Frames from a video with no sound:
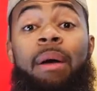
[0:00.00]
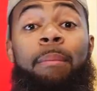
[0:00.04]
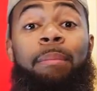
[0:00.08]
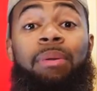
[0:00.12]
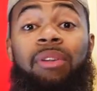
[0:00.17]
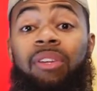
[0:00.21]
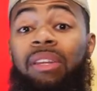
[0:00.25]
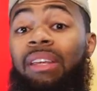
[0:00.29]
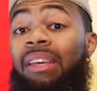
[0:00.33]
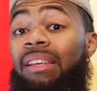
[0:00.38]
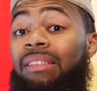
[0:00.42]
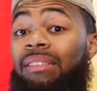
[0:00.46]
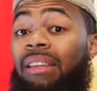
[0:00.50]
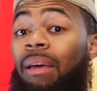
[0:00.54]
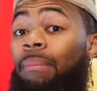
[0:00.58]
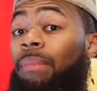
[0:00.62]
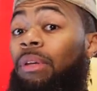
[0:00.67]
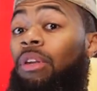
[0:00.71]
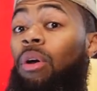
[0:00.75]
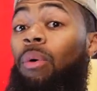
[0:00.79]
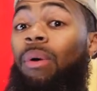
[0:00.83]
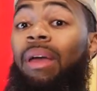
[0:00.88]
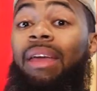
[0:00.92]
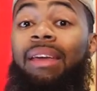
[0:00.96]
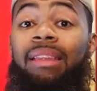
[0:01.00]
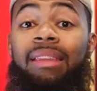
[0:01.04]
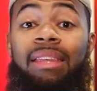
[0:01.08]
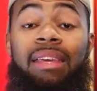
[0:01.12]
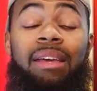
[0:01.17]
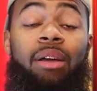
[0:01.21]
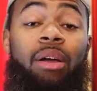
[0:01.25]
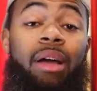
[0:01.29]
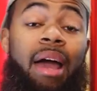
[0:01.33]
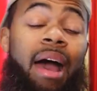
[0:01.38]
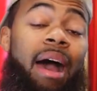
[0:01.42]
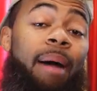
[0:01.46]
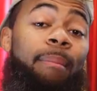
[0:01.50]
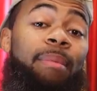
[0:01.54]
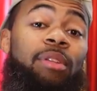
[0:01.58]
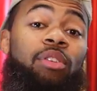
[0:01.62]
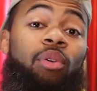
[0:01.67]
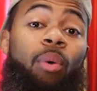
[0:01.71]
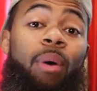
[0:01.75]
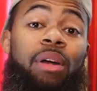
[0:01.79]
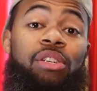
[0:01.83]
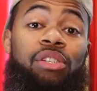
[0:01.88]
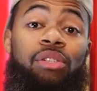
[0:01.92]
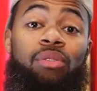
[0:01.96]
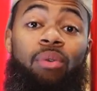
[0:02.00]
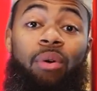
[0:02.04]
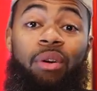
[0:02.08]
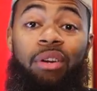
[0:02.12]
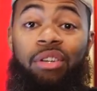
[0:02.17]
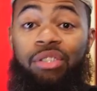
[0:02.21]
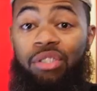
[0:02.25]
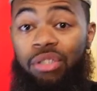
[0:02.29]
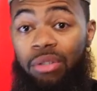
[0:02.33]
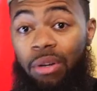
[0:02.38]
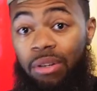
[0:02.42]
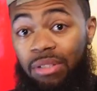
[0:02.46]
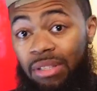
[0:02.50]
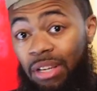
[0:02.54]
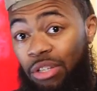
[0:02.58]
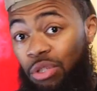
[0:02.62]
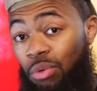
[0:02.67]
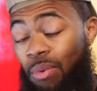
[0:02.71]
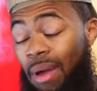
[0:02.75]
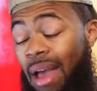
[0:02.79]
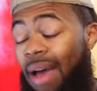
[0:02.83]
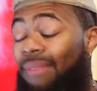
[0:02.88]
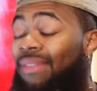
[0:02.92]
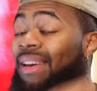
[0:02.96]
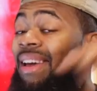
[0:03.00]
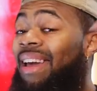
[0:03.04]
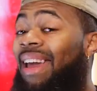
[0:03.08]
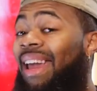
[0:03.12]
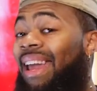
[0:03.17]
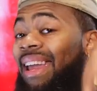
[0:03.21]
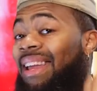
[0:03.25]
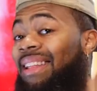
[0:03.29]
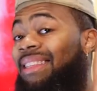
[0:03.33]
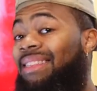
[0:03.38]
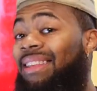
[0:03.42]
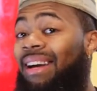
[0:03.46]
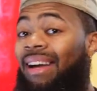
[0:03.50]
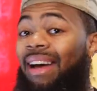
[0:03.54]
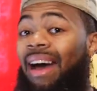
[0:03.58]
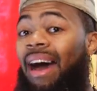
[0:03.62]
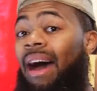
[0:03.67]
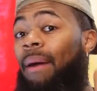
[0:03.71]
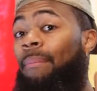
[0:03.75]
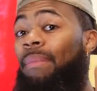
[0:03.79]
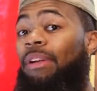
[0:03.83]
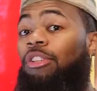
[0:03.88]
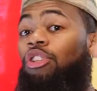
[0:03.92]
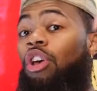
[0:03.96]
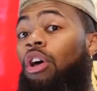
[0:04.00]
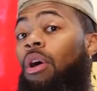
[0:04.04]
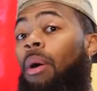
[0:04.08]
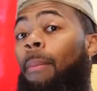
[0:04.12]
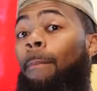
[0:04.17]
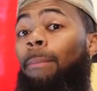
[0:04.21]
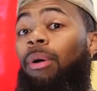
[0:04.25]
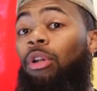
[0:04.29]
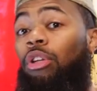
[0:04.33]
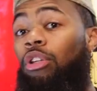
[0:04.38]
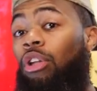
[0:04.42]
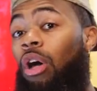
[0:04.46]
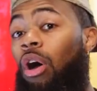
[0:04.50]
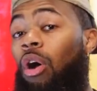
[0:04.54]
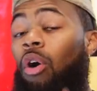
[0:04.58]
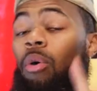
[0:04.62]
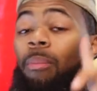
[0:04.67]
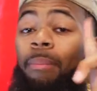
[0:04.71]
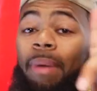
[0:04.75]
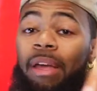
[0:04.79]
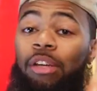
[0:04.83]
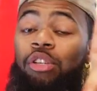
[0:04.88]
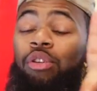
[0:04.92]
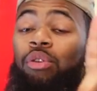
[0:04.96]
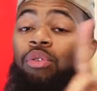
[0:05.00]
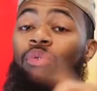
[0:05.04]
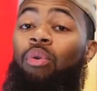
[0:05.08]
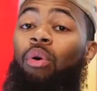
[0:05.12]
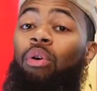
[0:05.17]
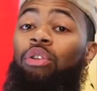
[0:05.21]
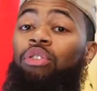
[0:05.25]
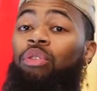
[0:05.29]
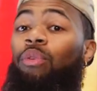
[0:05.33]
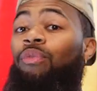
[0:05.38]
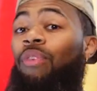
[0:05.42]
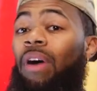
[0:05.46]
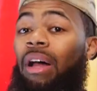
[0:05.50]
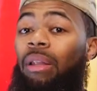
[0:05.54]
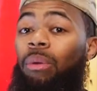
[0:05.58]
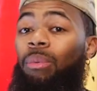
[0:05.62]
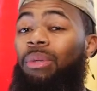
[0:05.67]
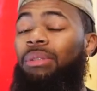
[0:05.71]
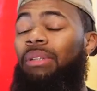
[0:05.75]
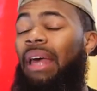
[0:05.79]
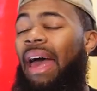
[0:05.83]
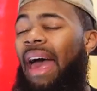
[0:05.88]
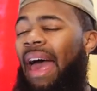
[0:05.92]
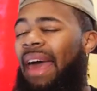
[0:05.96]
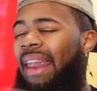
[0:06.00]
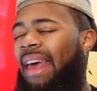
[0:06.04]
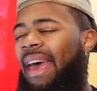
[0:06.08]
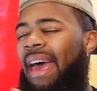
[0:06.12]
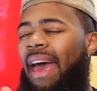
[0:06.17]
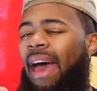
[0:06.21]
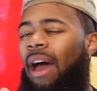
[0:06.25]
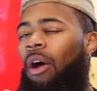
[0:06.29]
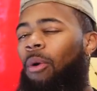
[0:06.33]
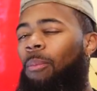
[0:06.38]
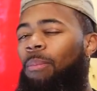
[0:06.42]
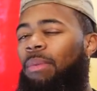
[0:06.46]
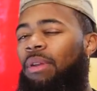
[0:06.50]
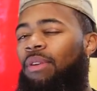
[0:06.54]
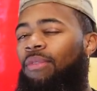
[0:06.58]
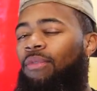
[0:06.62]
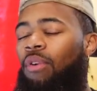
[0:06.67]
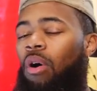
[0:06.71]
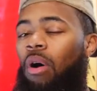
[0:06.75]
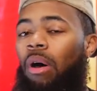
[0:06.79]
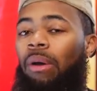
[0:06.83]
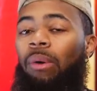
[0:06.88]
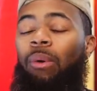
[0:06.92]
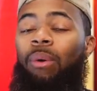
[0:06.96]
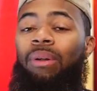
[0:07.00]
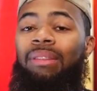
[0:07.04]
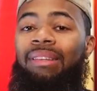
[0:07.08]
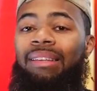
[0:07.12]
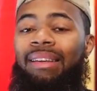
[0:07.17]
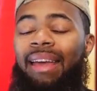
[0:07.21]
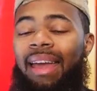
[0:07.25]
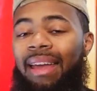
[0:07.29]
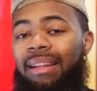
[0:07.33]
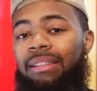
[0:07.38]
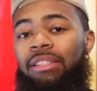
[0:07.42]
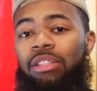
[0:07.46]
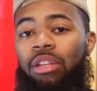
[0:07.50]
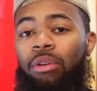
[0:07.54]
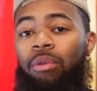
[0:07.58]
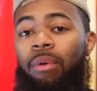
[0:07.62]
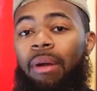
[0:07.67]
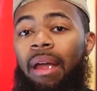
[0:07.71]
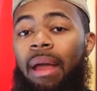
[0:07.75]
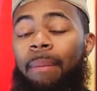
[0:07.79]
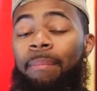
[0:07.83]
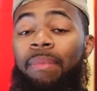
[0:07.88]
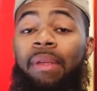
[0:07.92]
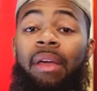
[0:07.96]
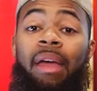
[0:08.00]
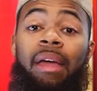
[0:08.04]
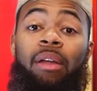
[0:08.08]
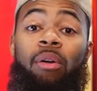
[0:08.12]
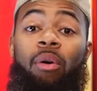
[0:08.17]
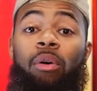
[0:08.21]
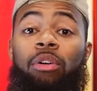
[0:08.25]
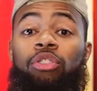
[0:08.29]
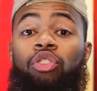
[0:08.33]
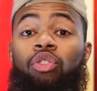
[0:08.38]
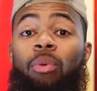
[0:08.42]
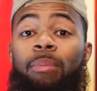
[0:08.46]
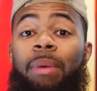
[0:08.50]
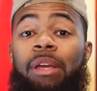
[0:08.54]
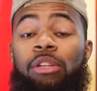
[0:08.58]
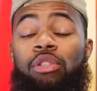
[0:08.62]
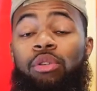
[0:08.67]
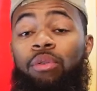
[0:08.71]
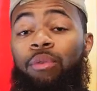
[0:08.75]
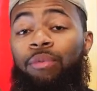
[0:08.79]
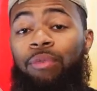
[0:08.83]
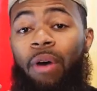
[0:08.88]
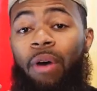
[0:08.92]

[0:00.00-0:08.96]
Please let me know any comments, questions, or concerns that you have in the comments below. Make sure you also follow us at Help Me Devvon on the Instagram. And also make sure you